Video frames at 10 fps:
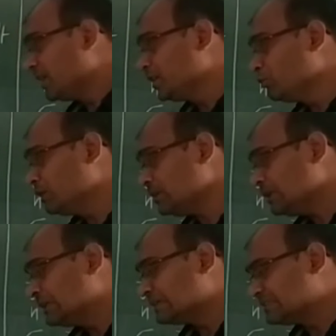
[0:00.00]
in your
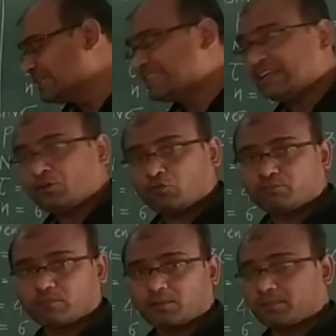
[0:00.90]
design of
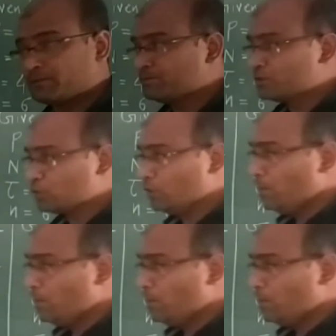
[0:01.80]
mouth. So